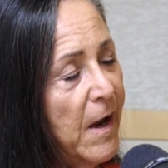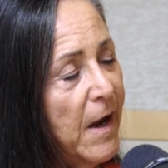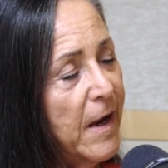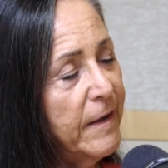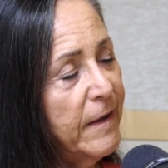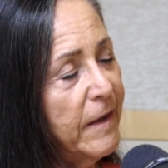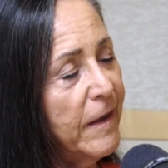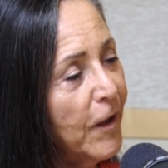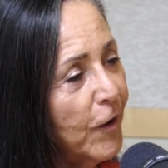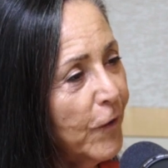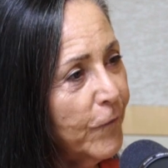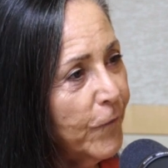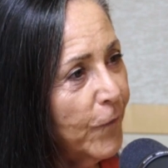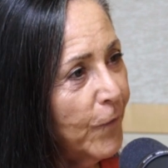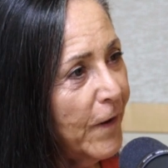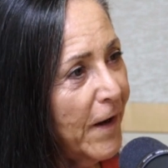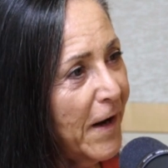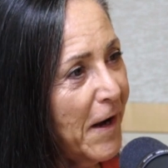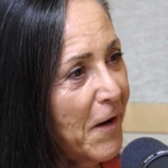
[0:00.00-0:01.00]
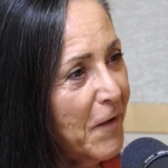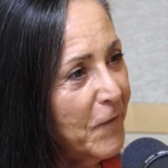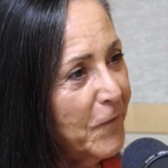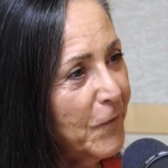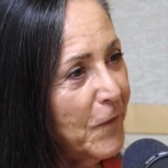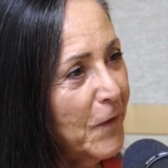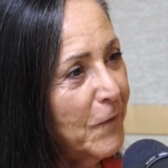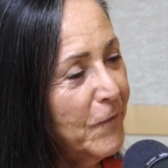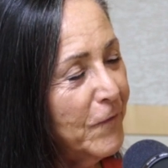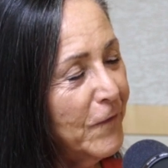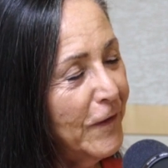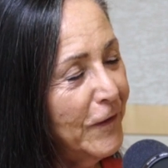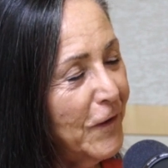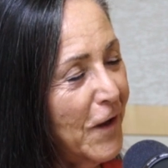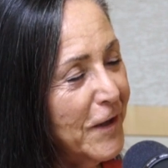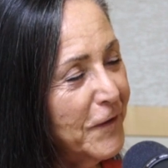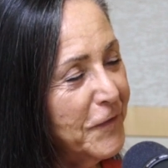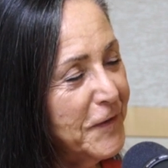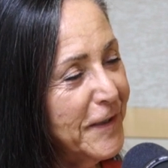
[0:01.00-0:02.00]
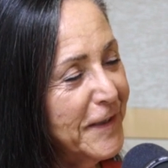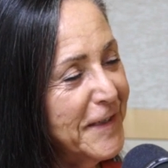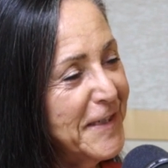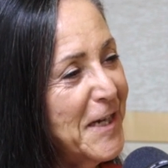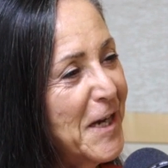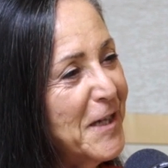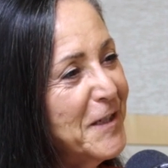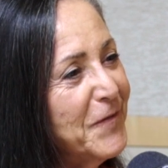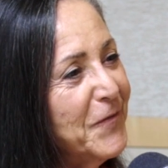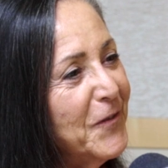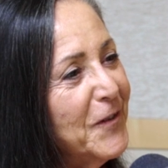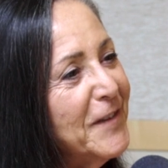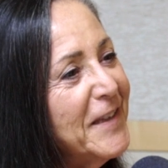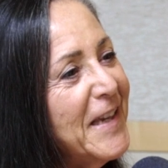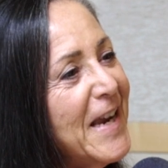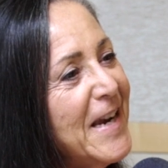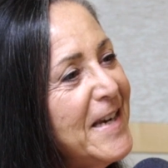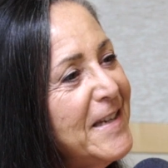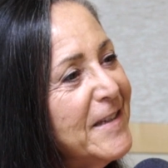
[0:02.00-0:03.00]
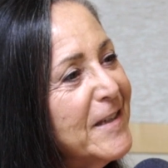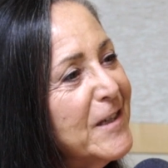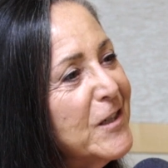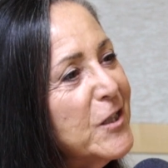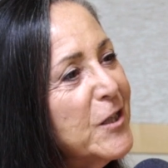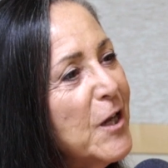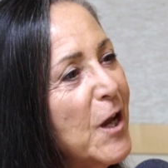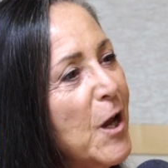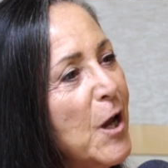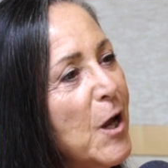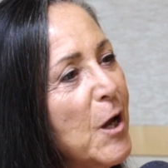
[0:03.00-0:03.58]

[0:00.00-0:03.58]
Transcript: And therefore, I have a lot of successful cases,